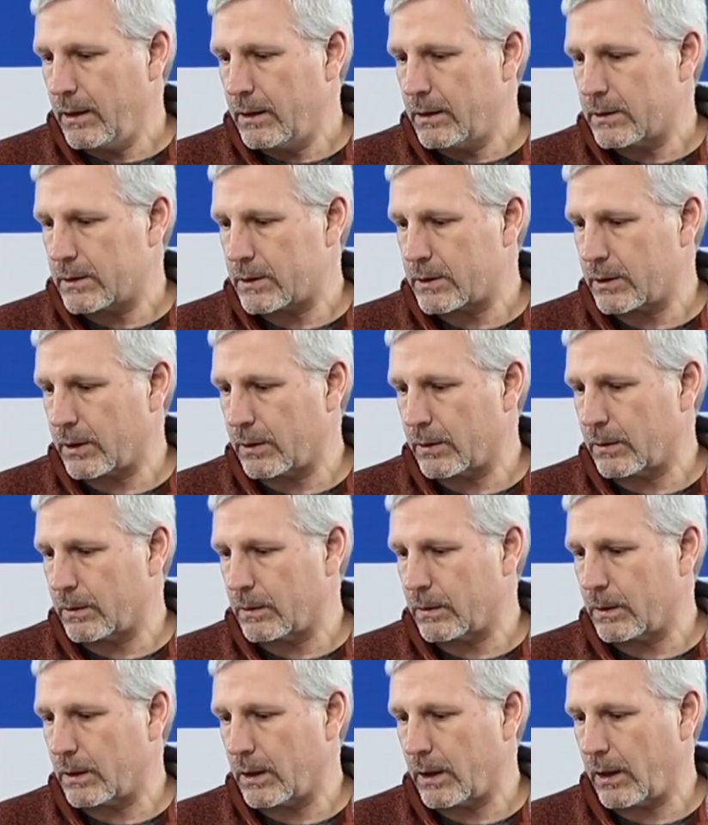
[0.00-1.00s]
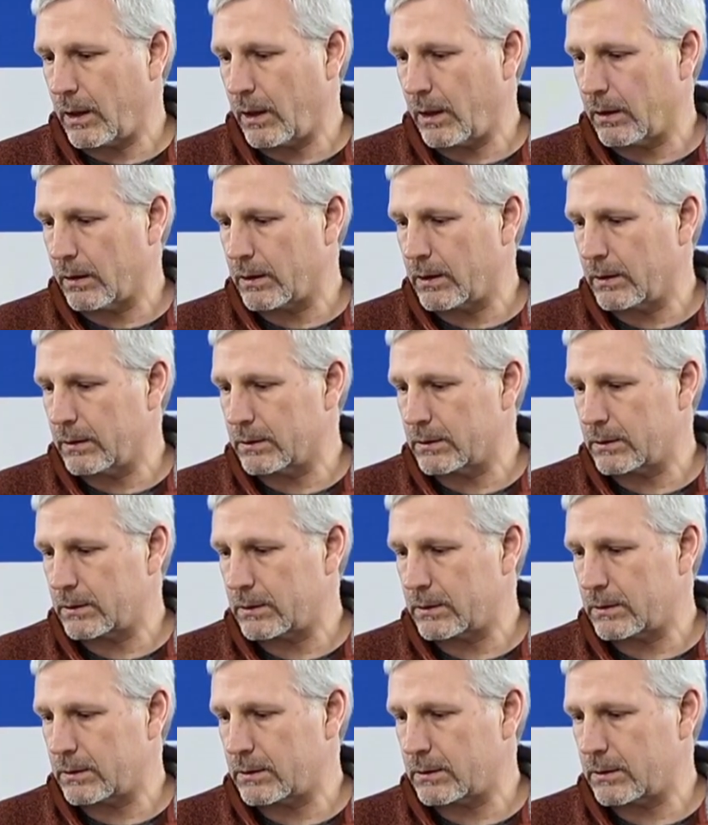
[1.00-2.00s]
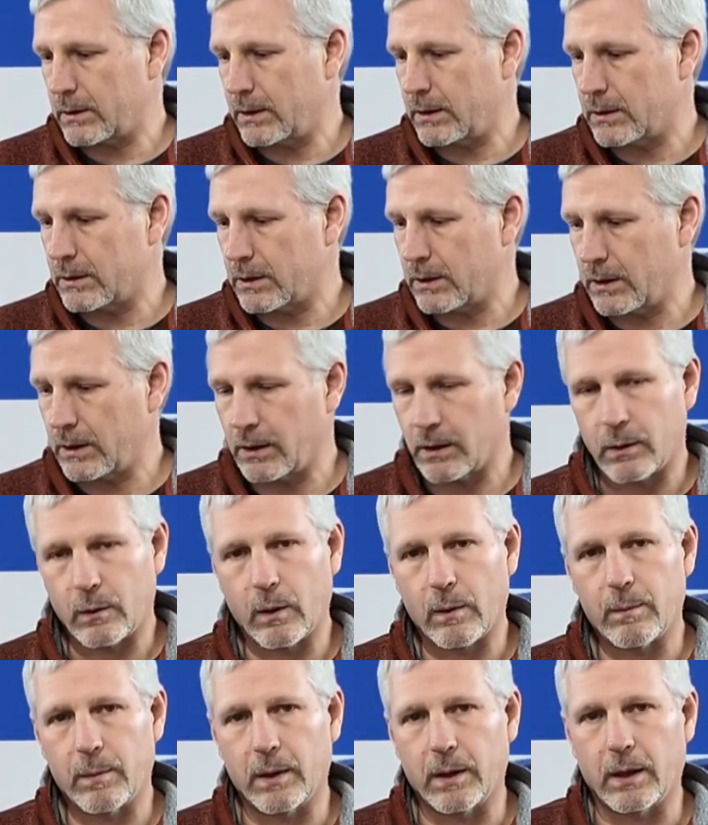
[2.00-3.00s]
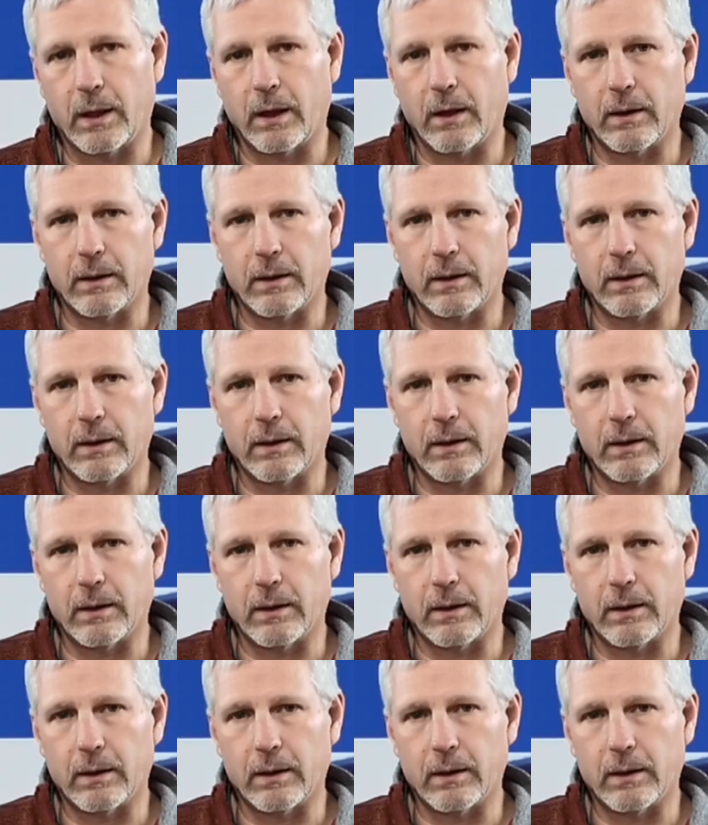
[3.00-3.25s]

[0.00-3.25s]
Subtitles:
So I'll go into the equipment now.